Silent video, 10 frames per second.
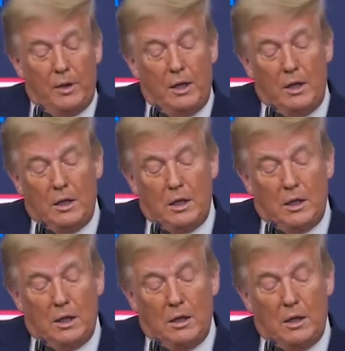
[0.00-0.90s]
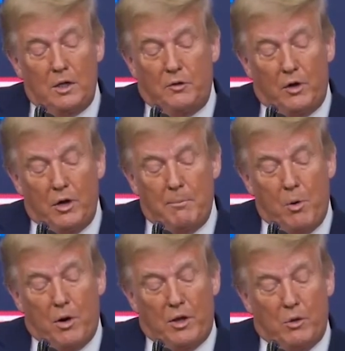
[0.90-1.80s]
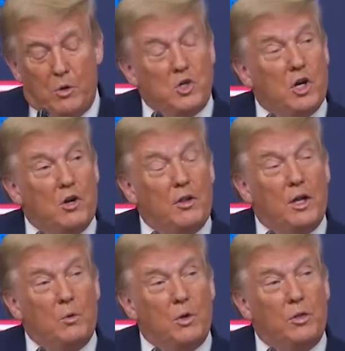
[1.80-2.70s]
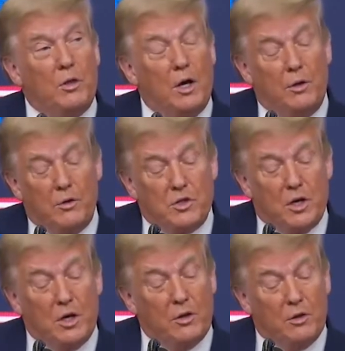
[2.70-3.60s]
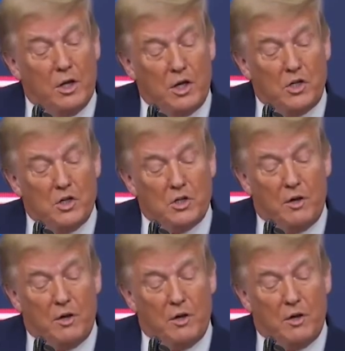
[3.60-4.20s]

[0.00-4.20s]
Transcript: And uh, it's very important that we share that with others and other nations.